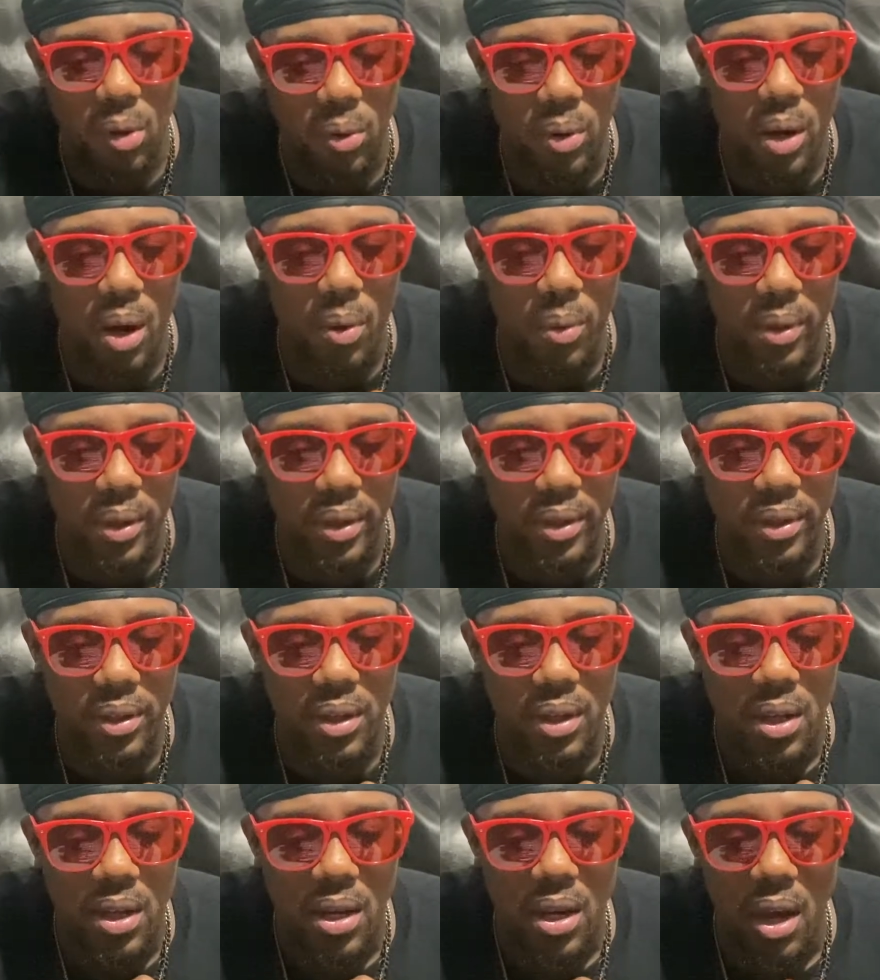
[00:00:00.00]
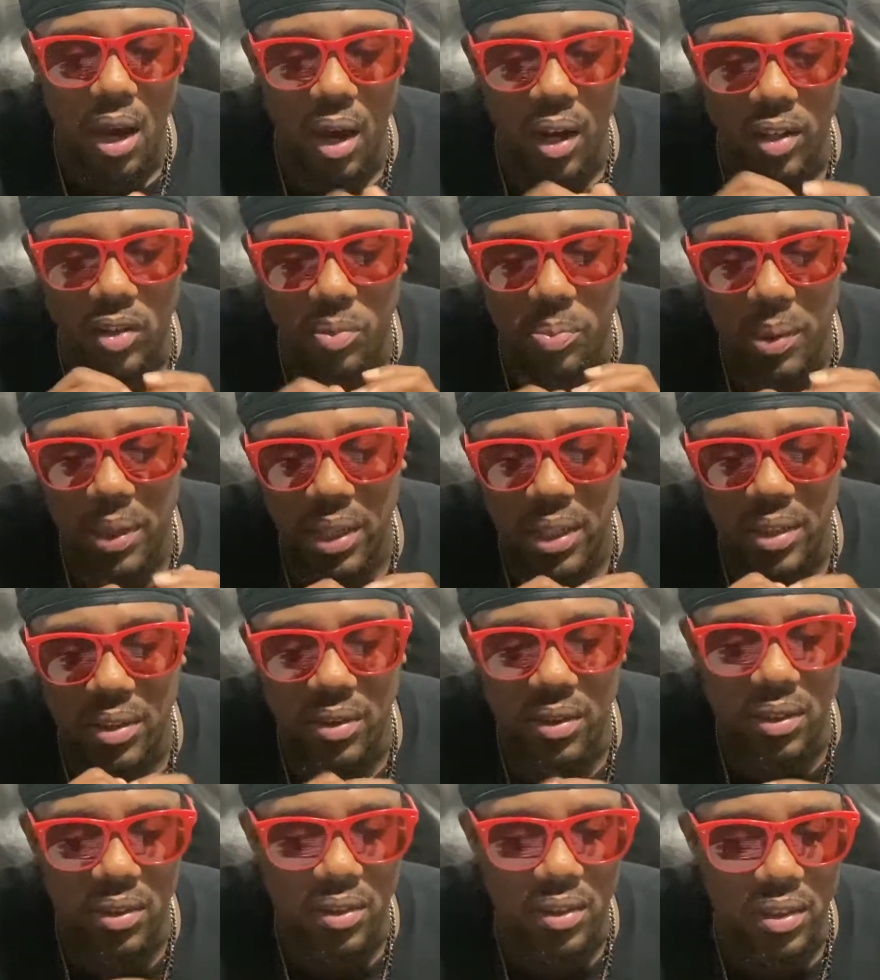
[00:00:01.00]
going. It's been
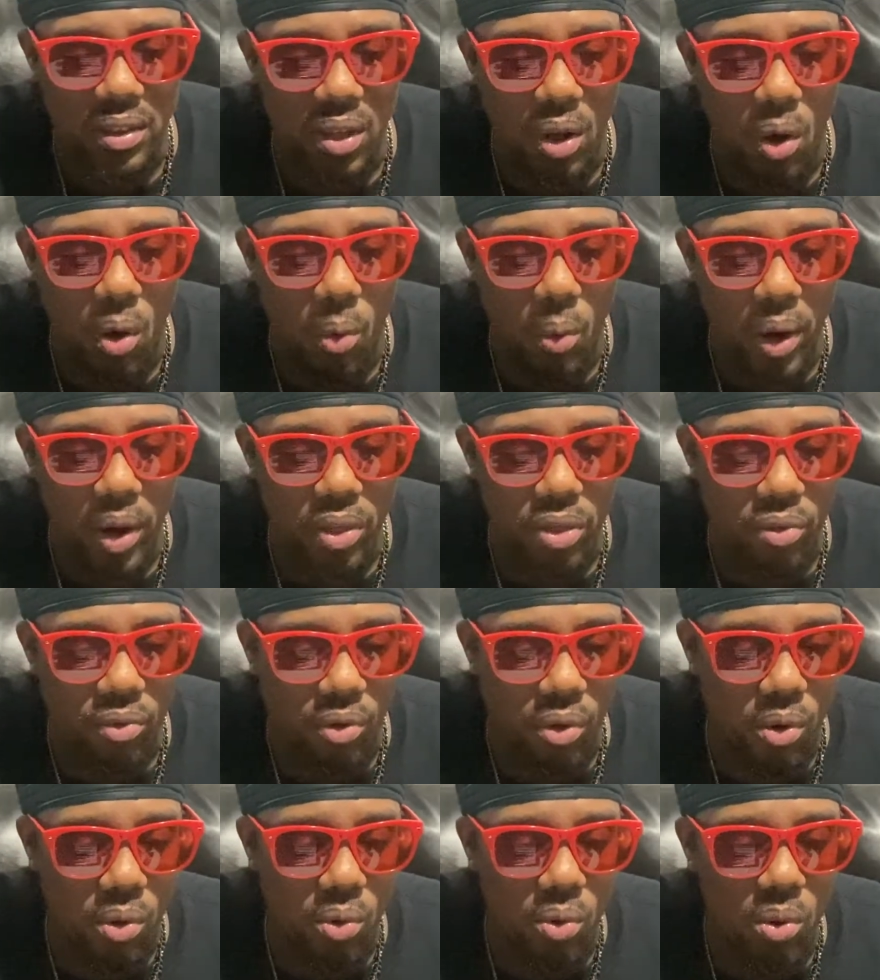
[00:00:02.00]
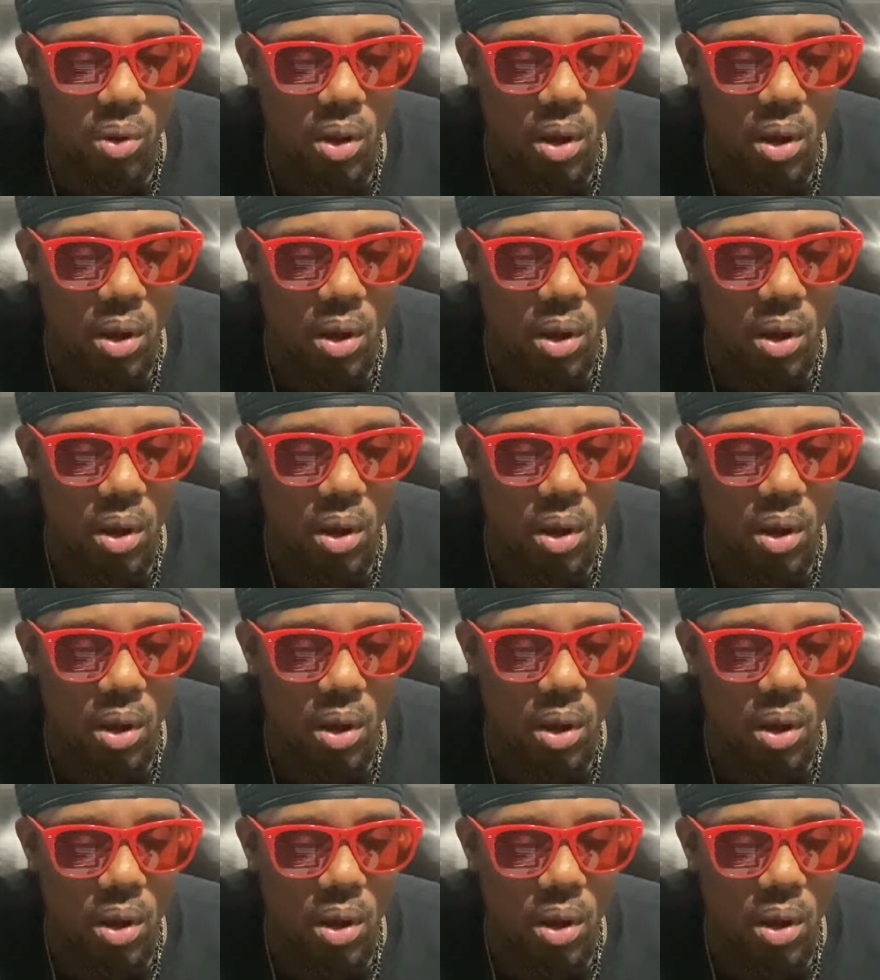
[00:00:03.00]
consistent the whole way through.